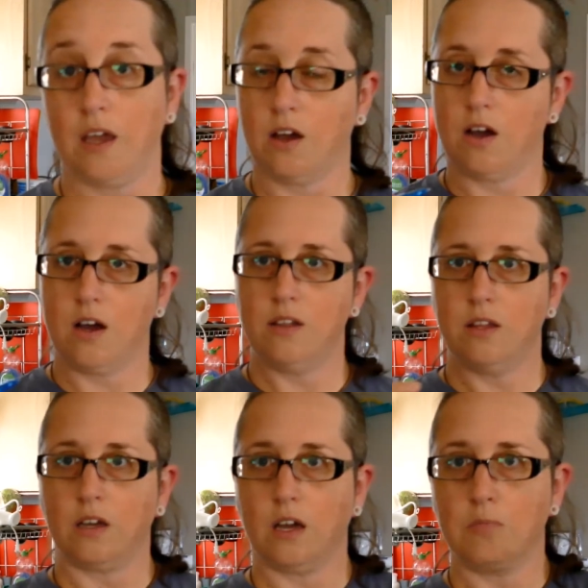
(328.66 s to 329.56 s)
on the
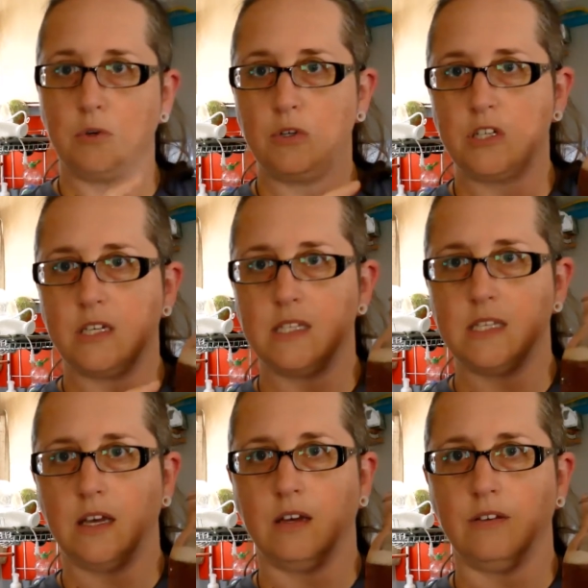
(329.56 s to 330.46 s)
kombucha
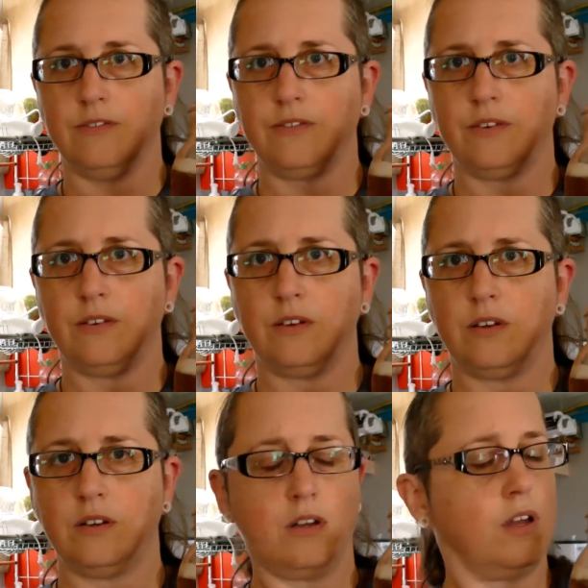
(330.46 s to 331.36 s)
itself,
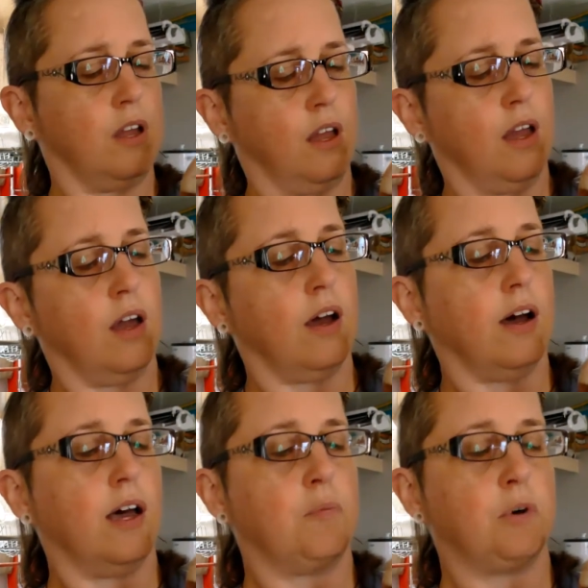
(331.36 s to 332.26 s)

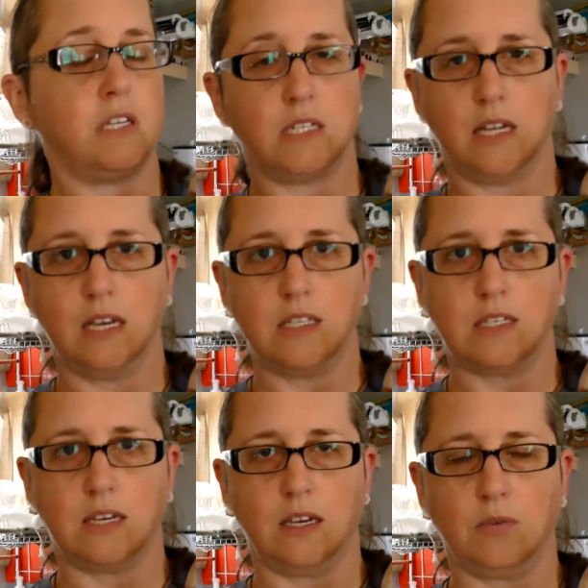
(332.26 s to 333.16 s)
I put today's
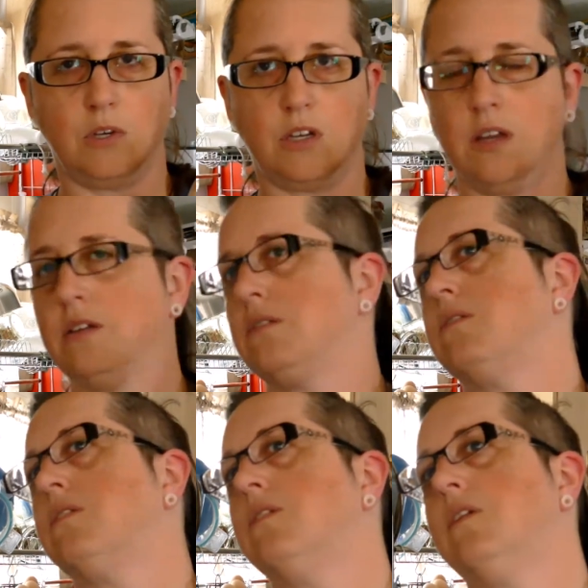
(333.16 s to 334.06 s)
date, which,
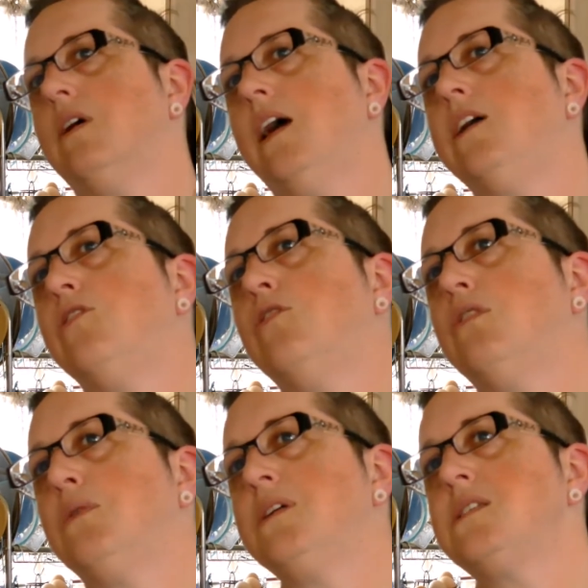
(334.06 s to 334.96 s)
hey
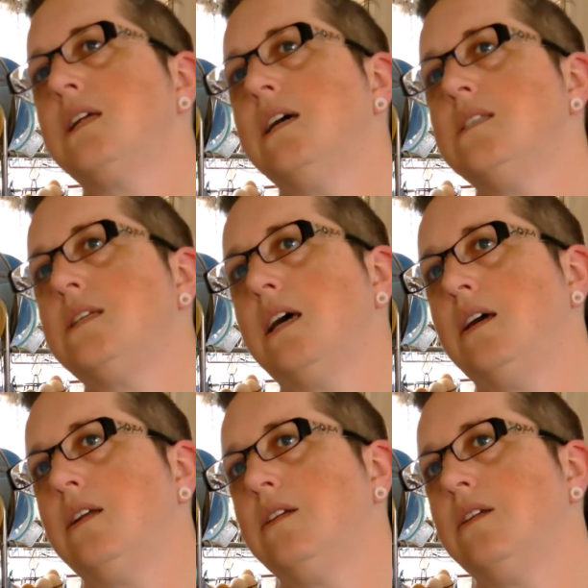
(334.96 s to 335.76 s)
Google, what's today's date?